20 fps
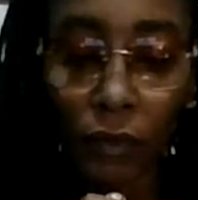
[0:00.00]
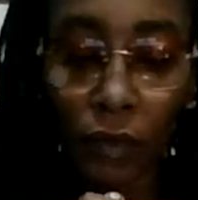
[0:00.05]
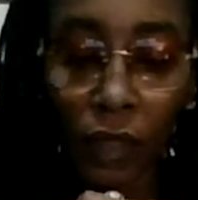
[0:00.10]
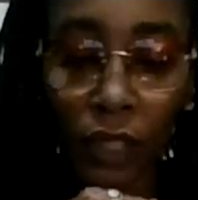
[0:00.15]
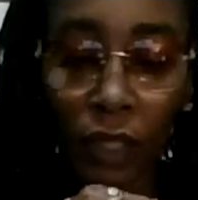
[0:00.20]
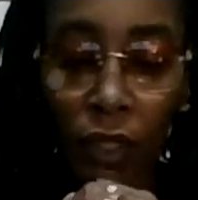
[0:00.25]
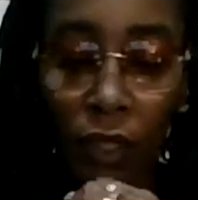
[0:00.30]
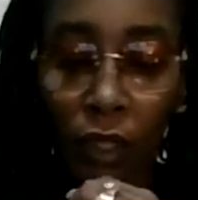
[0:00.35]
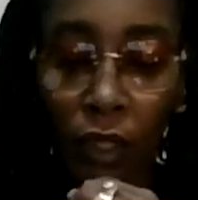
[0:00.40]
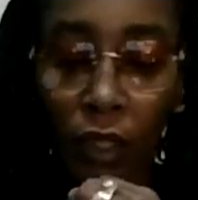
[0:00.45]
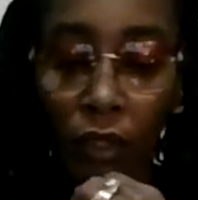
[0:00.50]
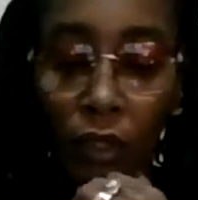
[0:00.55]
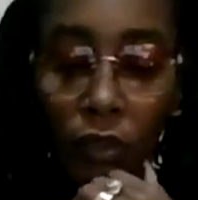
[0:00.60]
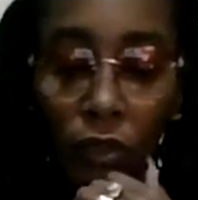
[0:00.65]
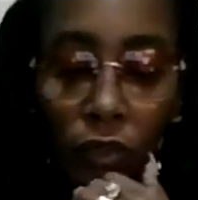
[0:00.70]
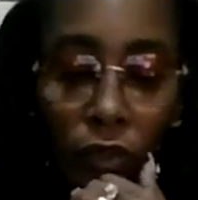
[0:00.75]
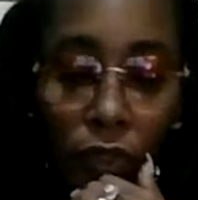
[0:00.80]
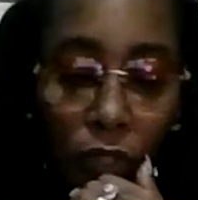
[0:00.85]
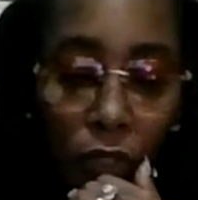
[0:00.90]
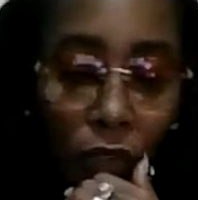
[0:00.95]
You
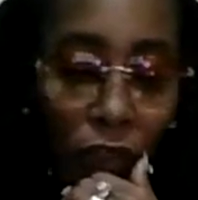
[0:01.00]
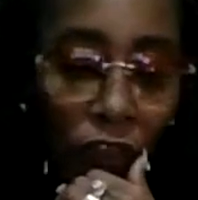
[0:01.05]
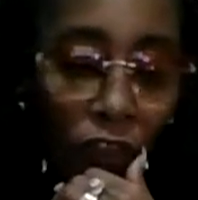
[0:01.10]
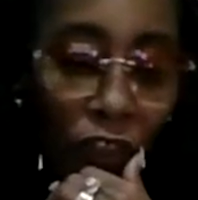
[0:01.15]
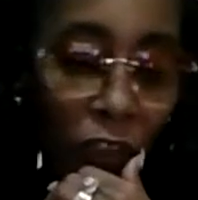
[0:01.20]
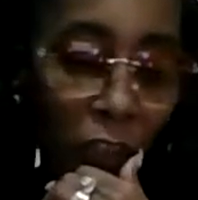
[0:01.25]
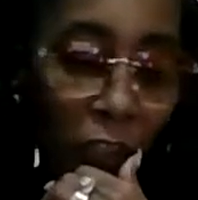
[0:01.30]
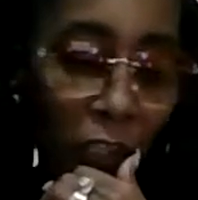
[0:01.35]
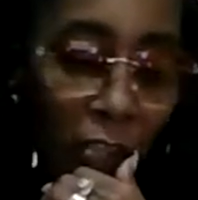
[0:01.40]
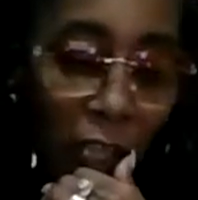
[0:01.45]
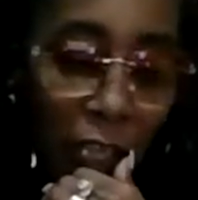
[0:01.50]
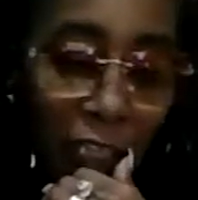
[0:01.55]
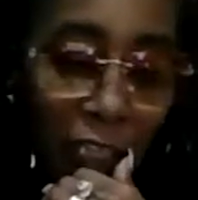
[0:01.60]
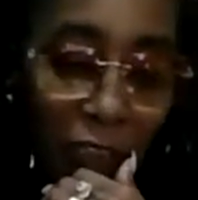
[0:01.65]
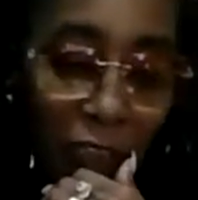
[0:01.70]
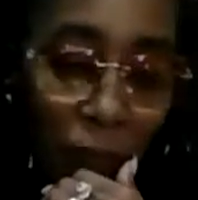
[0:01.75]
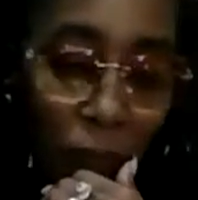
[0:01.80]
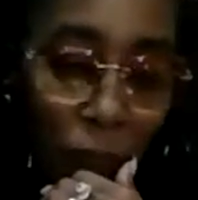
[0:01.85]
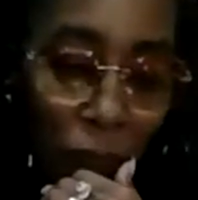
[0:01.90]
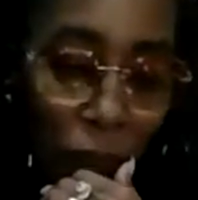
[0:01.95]
know, for the last,
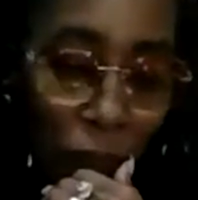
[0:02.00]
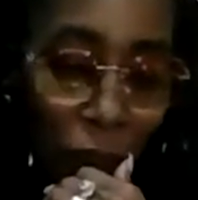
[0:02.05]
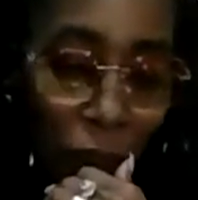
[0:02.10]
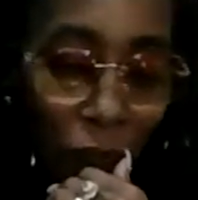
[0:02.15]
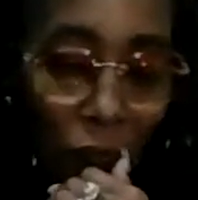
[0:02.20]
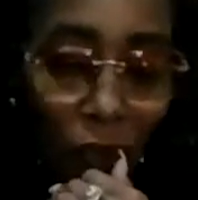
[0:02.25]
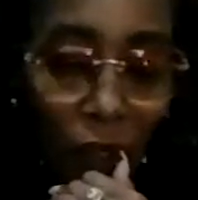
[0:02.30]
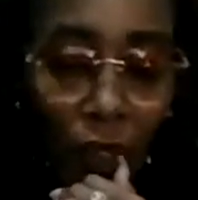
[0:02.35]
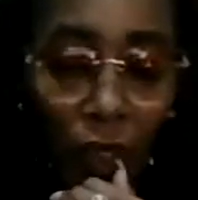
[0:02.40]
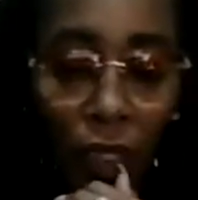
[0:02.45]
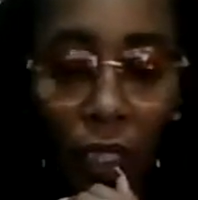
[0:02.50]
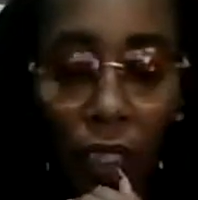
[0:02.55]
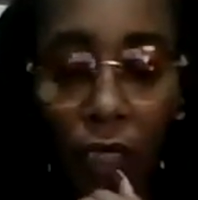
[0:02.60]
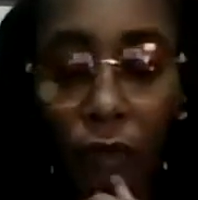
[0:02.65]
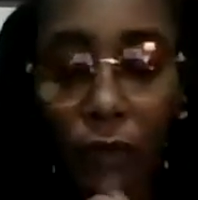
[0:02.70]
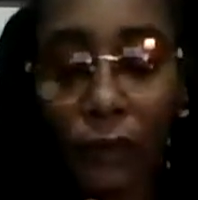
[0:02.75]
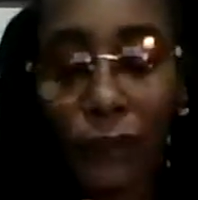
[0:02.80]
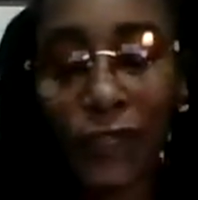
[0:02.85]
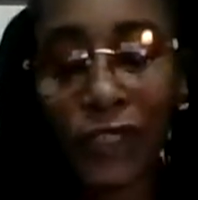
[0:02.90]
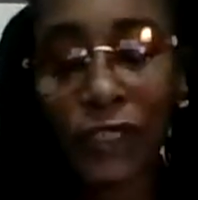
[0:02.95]

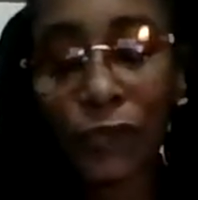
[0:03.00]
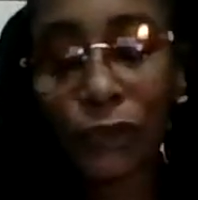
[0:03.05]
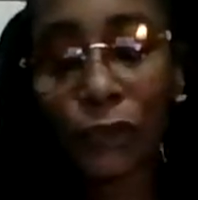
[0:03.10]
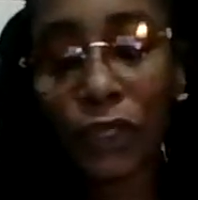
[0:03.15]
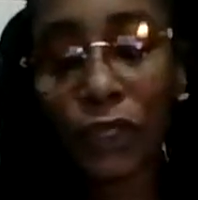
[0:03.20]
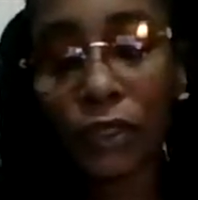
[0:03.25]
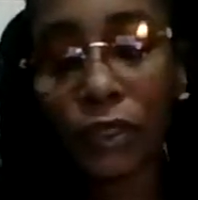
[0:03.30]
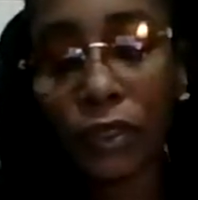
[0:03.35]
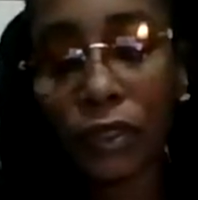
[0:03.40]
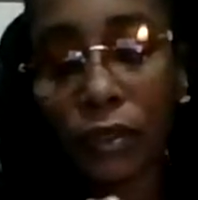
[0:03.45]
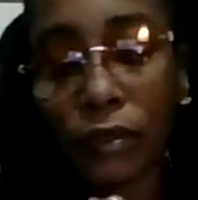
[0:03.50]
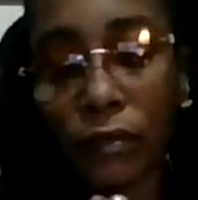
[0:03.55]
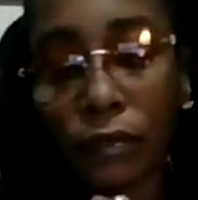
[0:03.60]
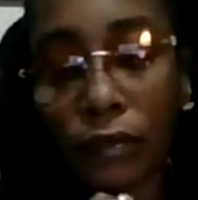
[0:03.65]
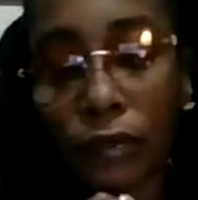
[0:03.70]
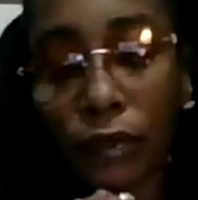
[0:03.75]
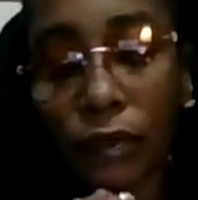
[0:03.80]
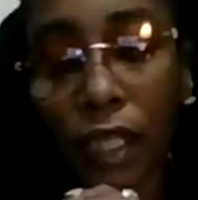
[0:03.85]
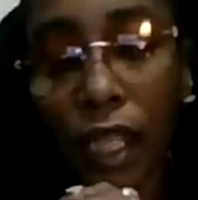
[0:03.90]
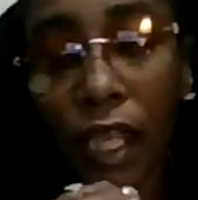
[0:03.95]
between the
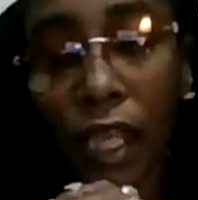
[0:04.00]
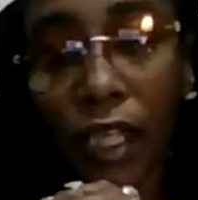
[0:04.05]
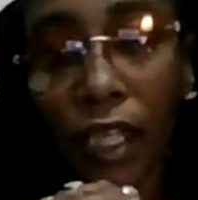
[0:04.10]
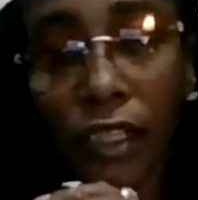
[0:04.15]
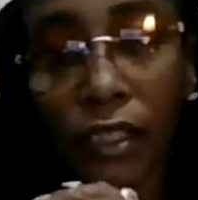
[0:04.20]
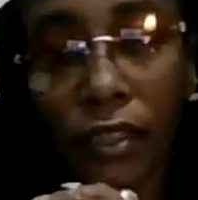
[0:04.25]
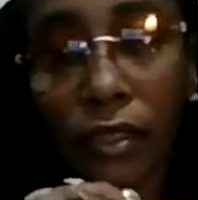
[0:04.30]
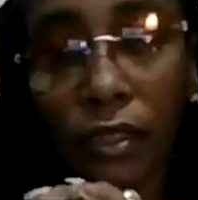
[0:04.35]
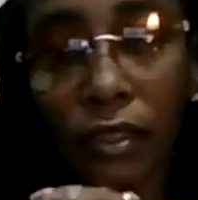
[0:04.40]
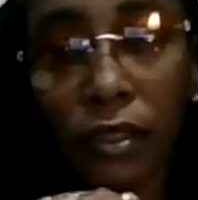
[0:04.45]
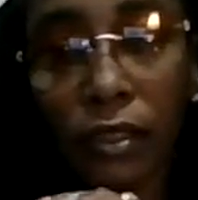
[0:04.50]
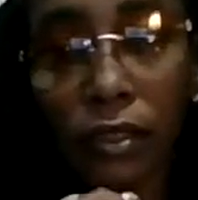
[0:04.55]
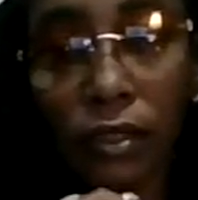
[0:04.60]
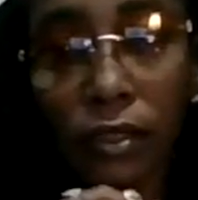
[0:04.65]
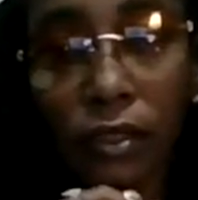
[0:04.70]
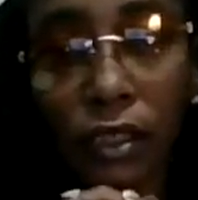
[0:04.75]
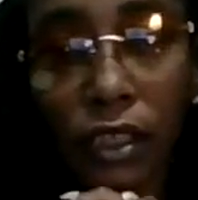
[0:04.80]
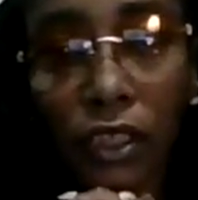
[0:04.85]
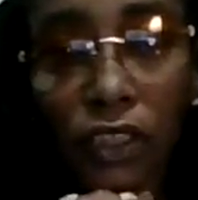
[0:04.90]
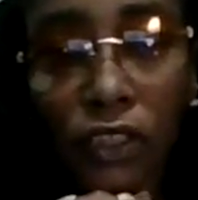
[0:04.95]
last 6
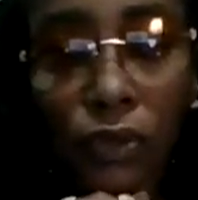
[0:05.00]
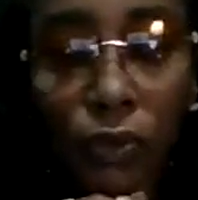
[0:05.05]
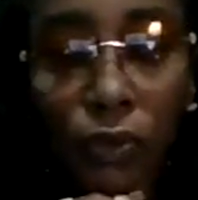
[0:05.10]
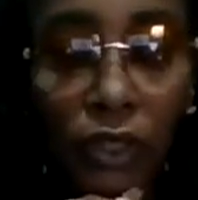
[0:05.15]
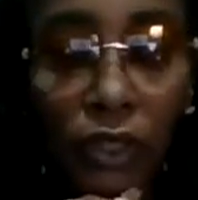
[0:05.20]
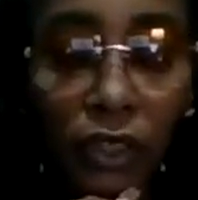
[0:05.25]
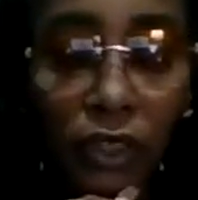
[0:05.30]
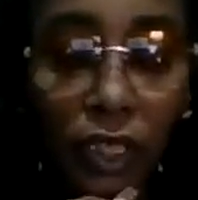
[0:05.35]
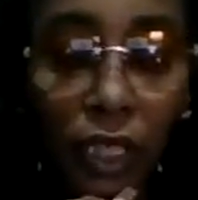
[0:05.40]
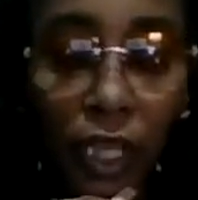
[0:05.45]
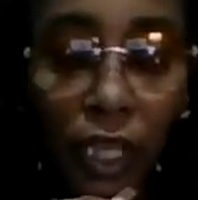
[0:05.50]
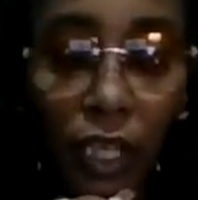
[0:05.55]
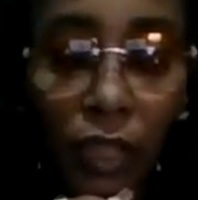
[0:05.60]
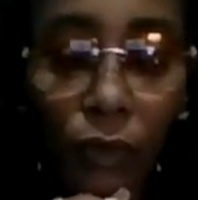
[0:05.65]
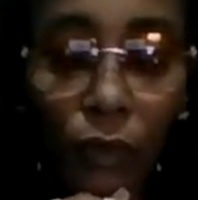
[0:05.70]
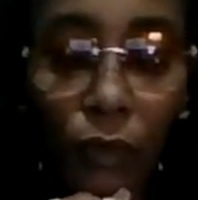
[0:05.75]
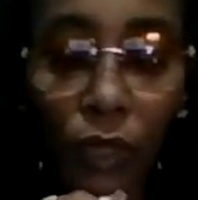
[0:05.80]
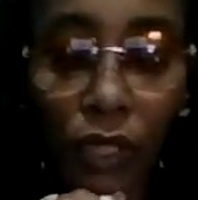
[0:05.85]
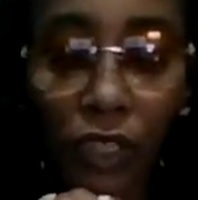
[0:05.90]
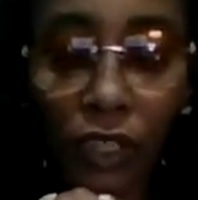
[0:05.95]
weeks to 8
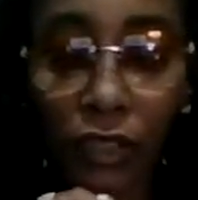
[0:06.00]
weeks,